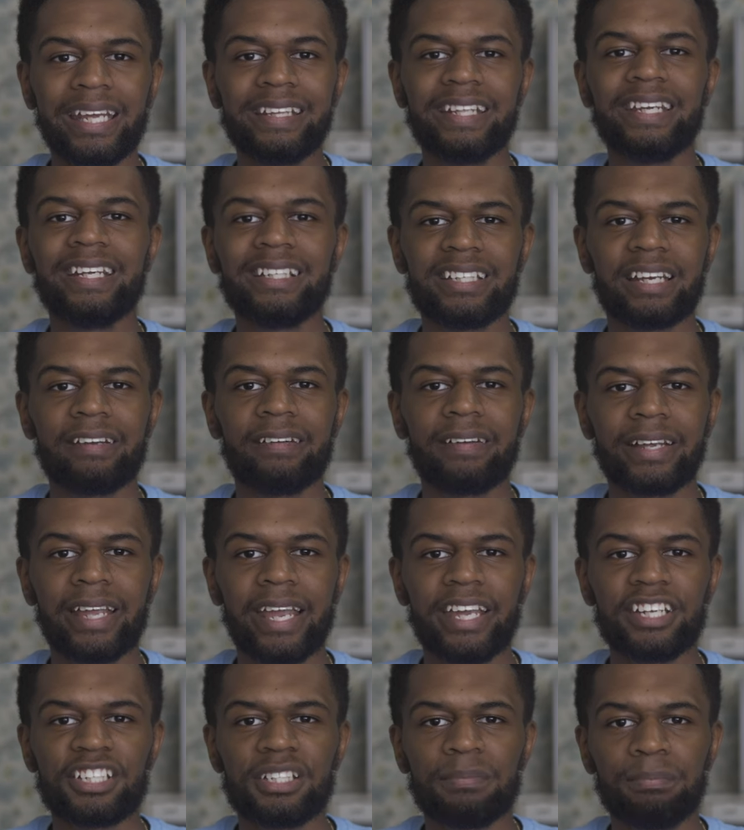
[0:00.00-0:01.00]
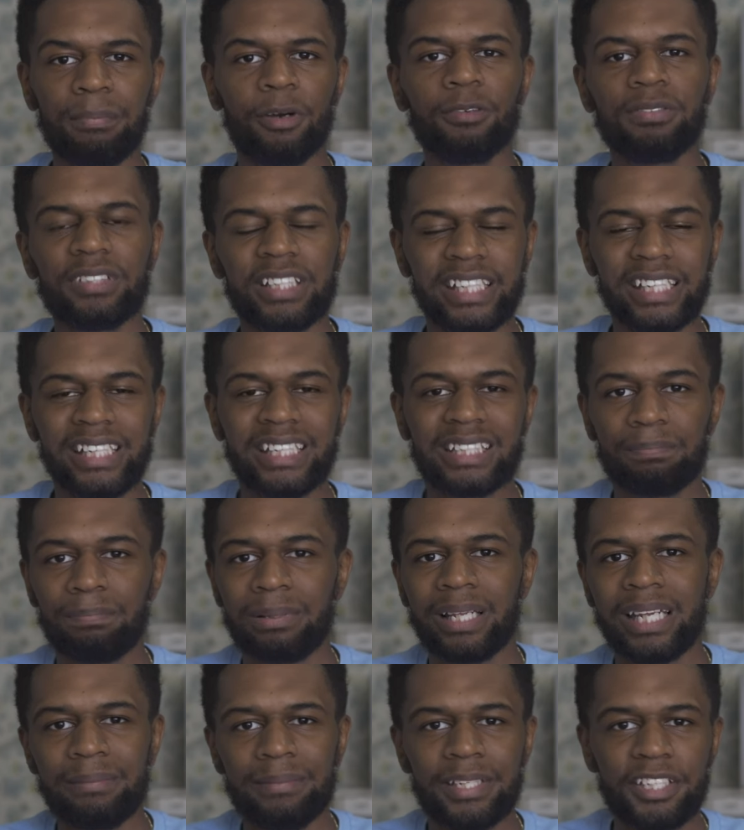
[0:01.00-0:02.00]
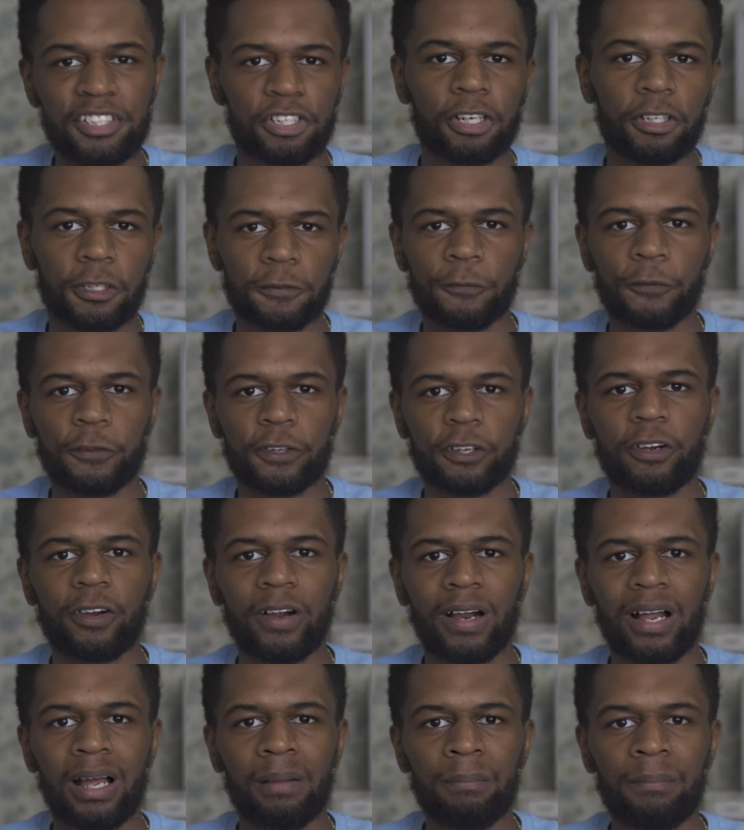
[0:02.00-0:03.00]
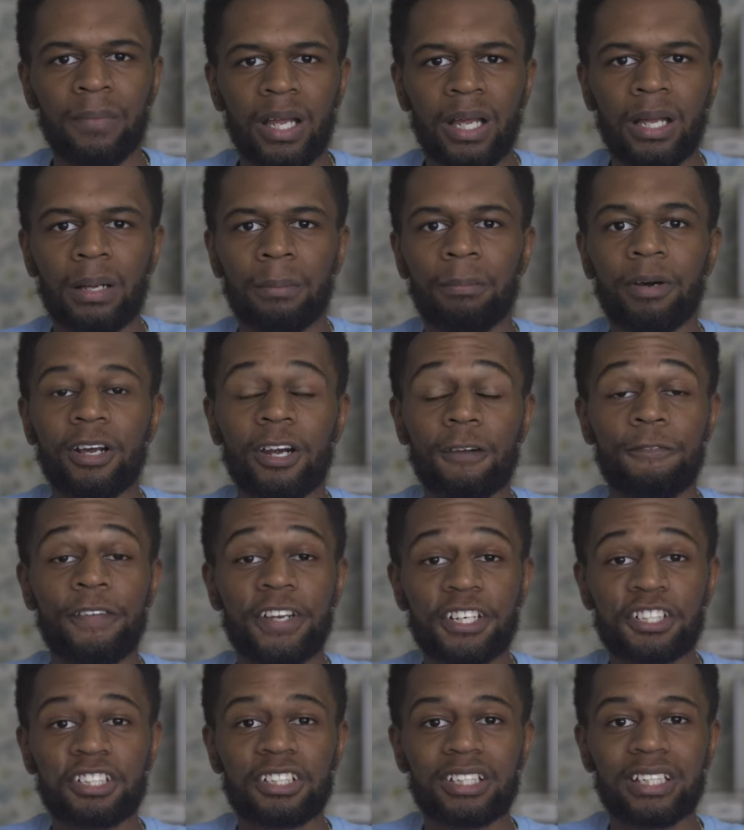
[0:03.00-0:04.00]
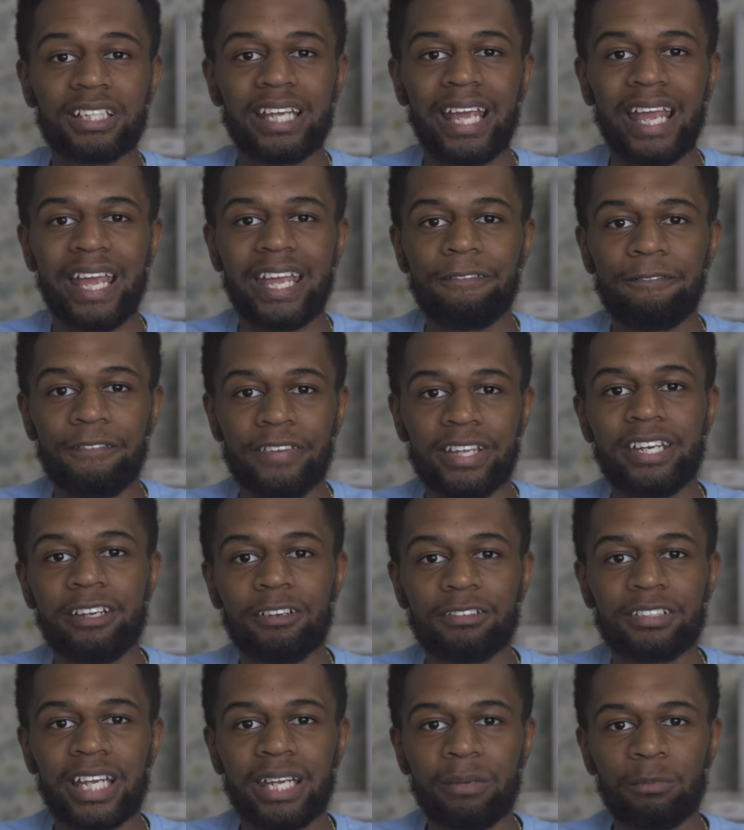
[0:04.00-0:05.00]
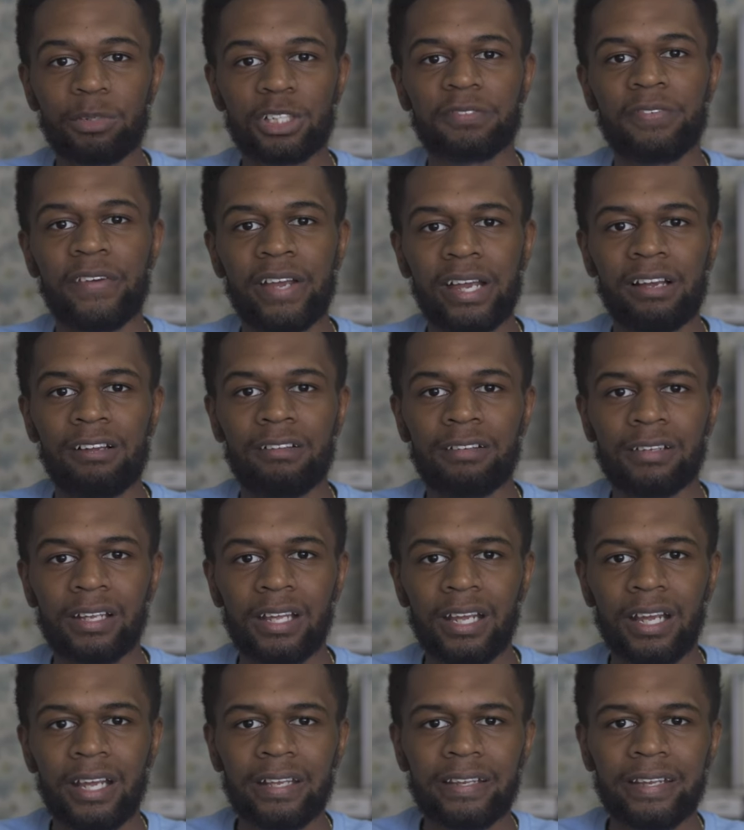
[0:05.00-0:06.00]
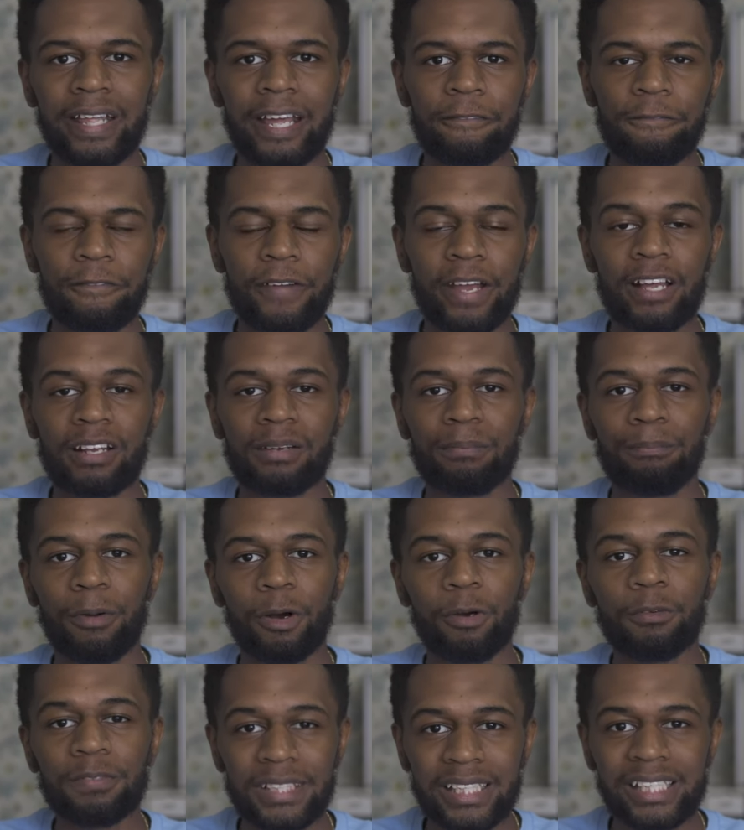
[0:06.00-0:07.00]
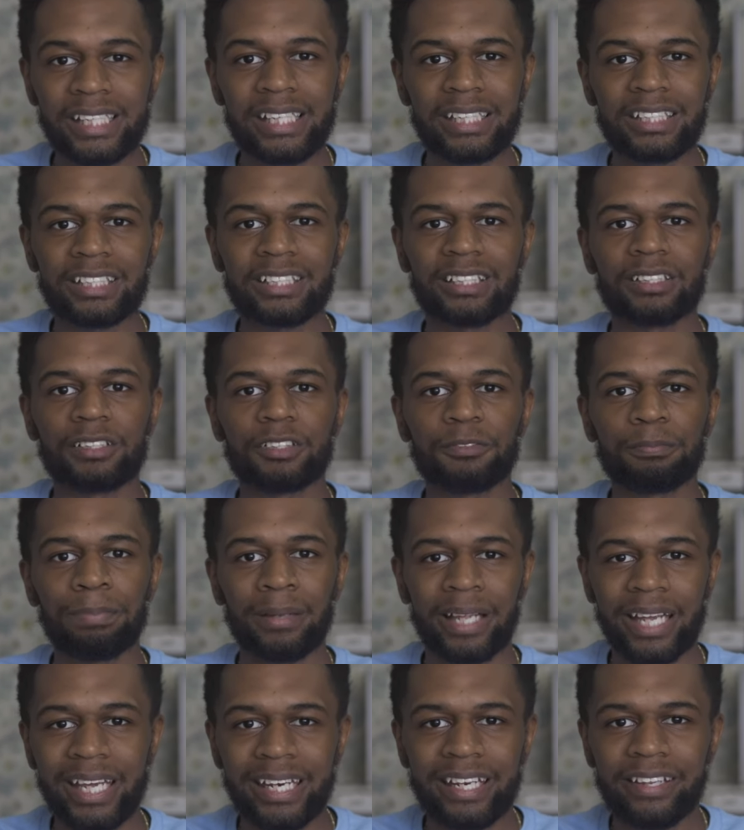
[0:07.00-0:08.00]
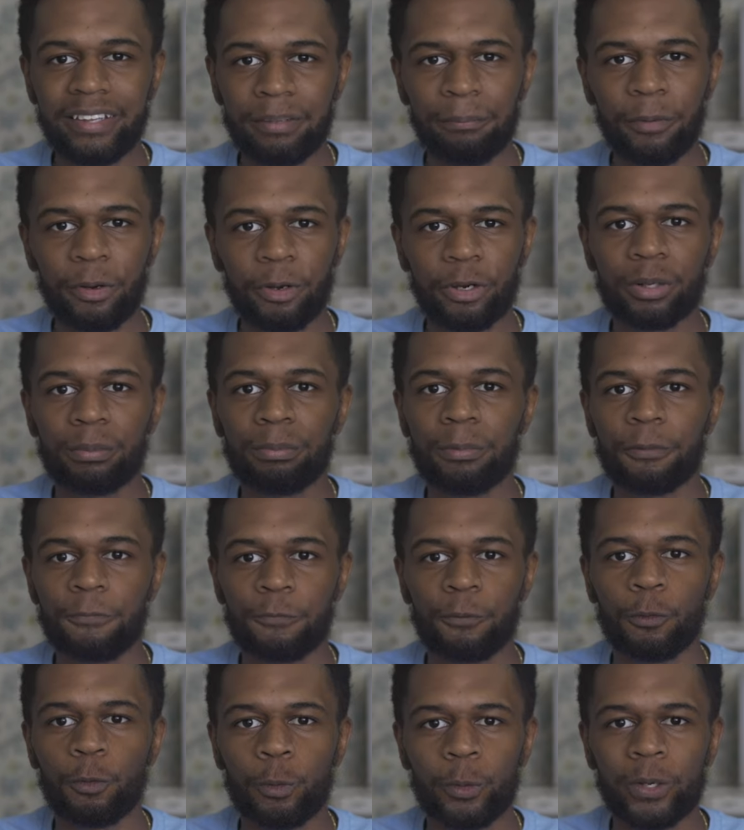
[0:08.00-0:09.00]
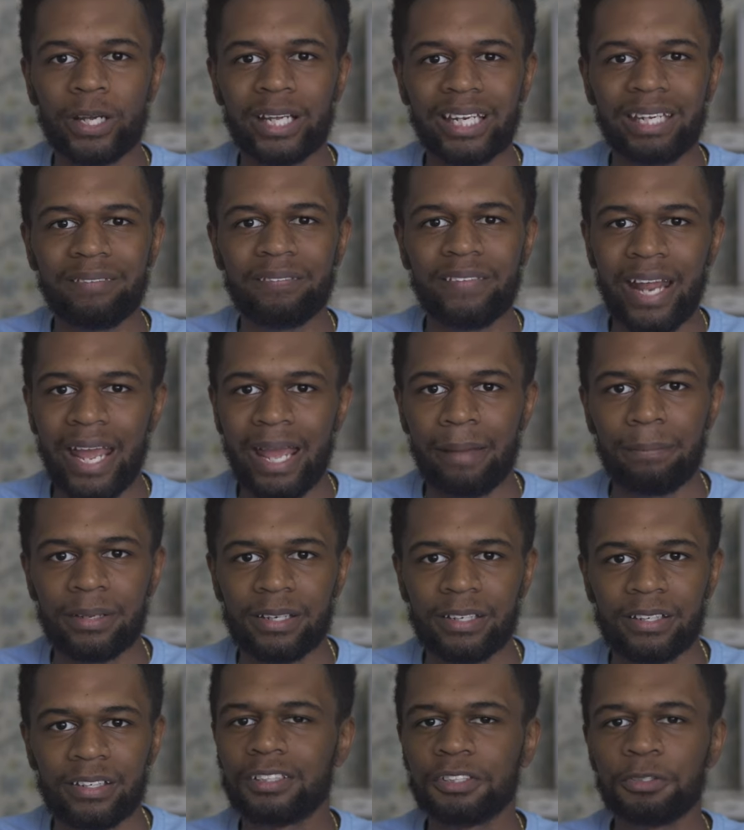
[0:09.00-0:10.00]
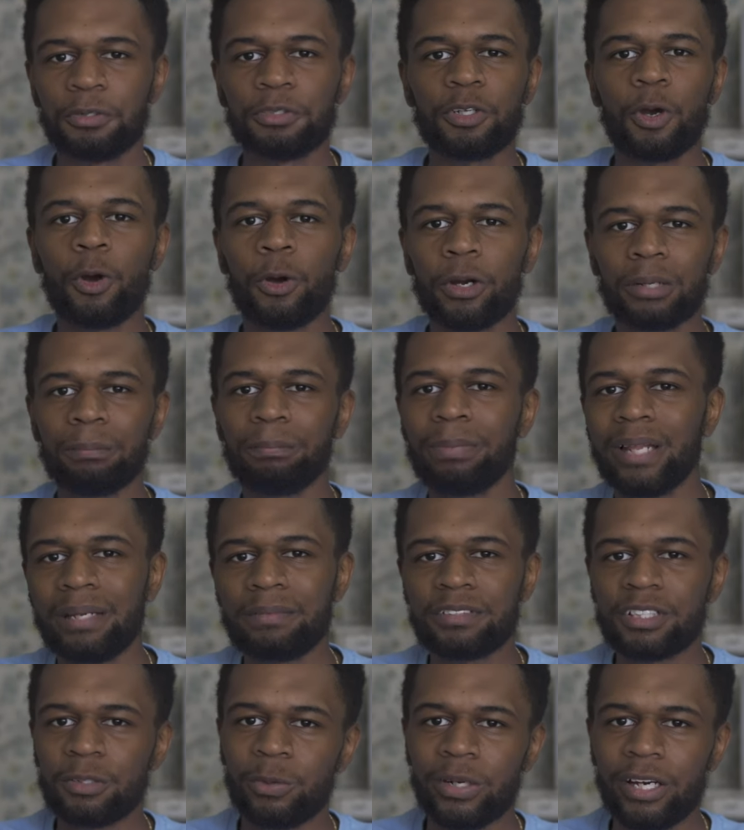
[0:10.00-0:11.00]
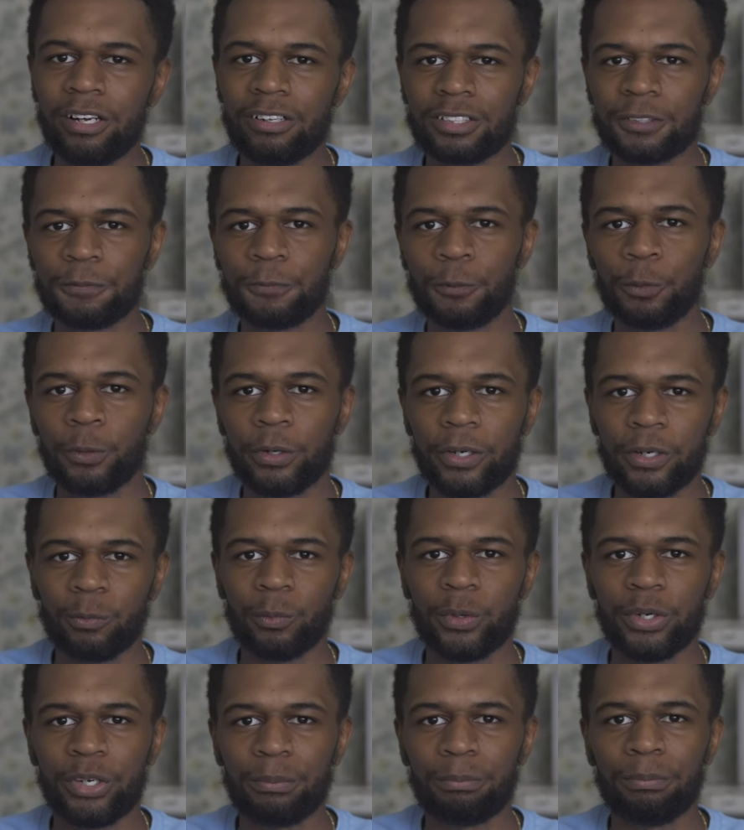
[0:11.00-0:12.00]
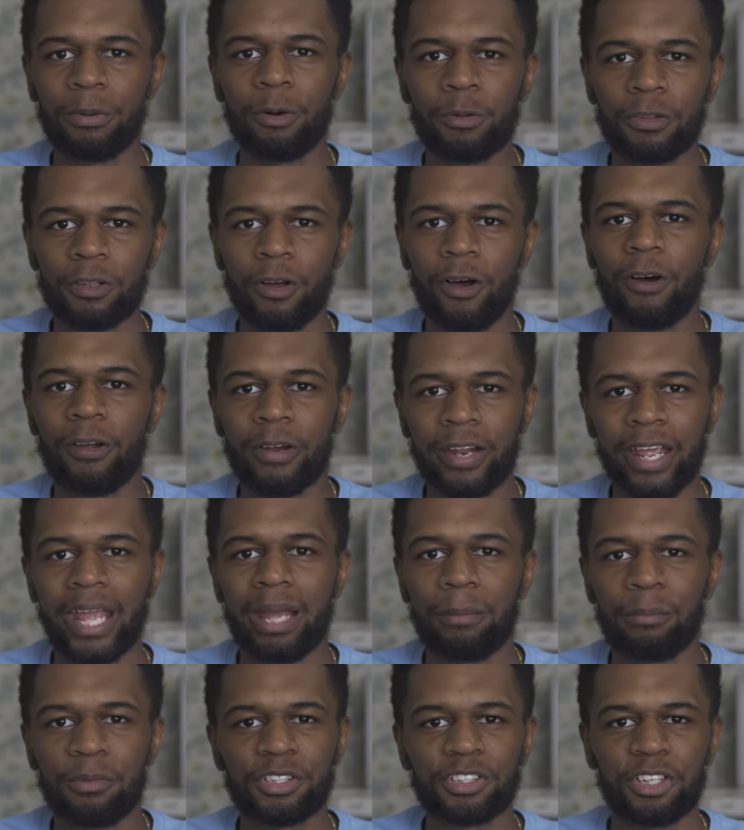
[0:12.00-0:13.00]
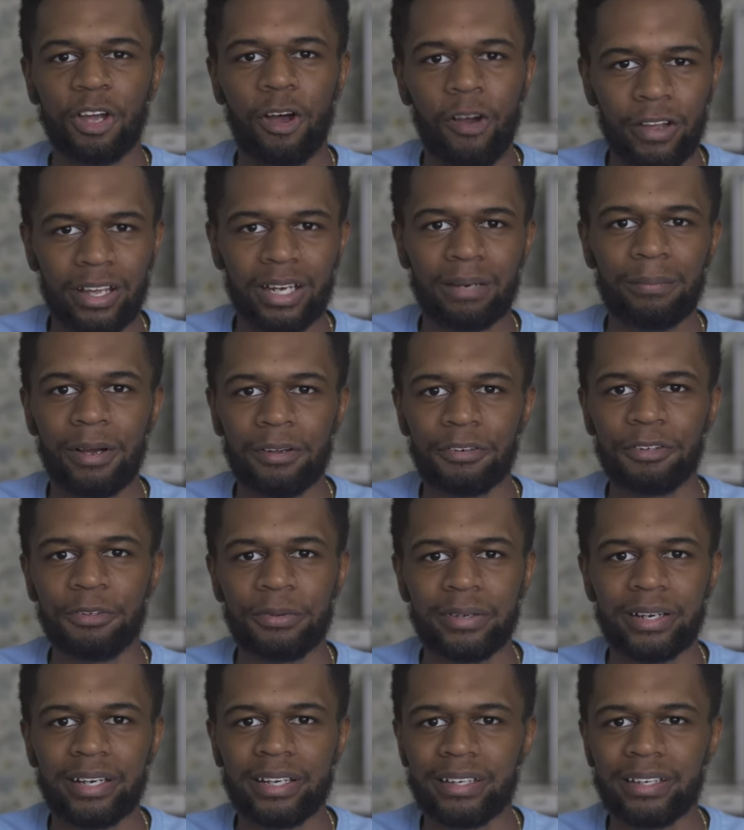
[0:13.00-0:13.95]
In the interrogation, both teens blamed each other for the crime, but eventually a videotape was found that found both teens planning the murder before it even happened. So it's hard to blame someone else for it when you're both on camera talking about doing